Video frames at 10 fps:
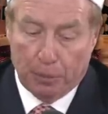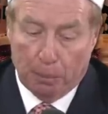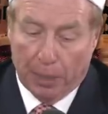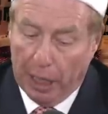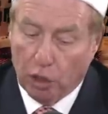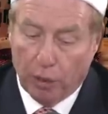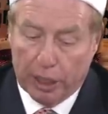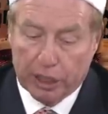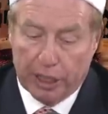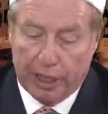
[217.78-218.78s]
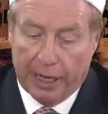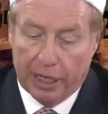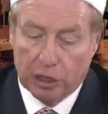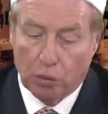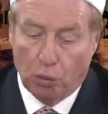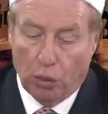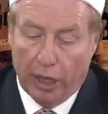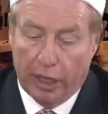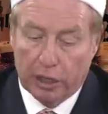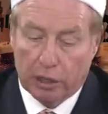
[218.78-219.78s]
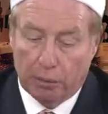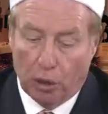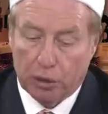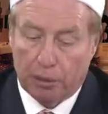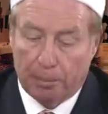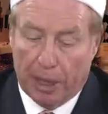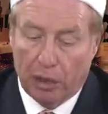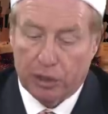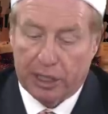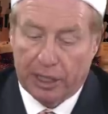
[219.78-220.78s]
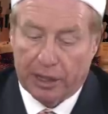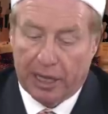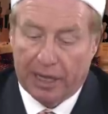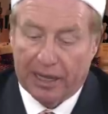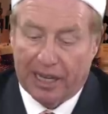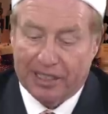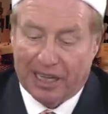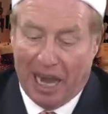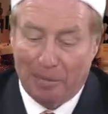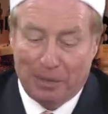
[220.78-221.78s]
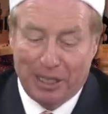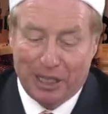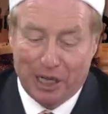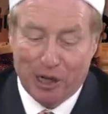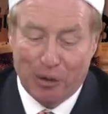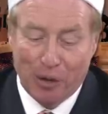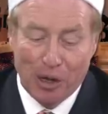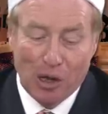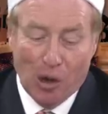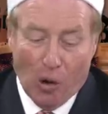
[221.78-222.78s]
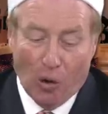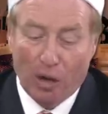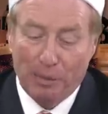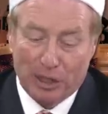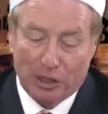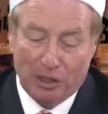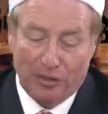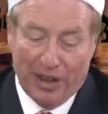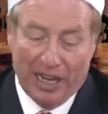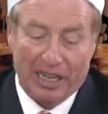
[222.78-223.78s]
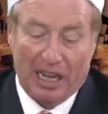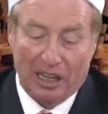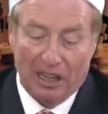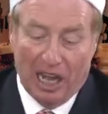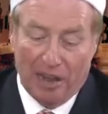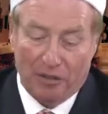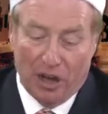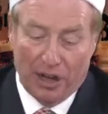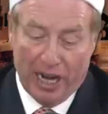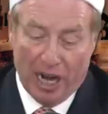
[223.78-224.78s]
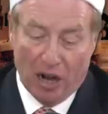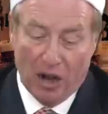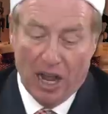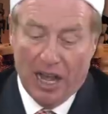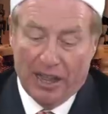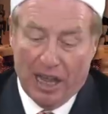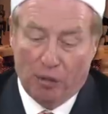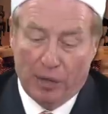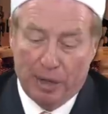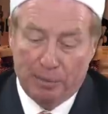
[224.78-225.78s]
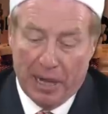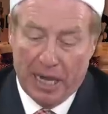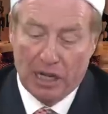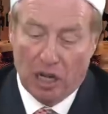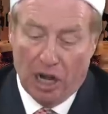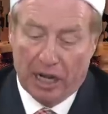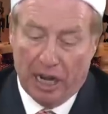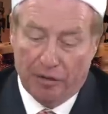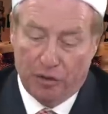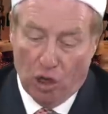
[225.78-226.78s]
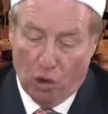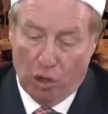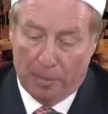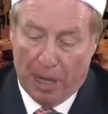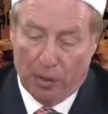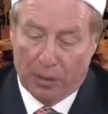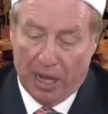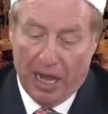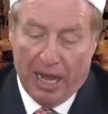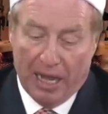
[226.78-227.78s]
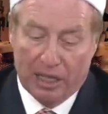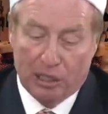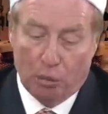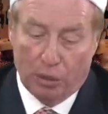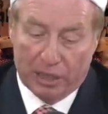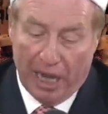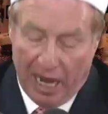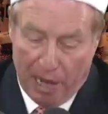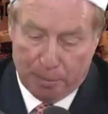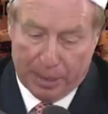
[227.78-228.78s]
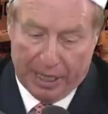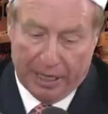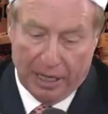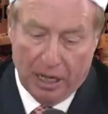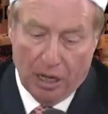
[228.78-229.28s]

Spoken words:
My question is, what is the most embarrassing thing that has happened to you or Mr. Levent live on air that we may not have known about as it was happening?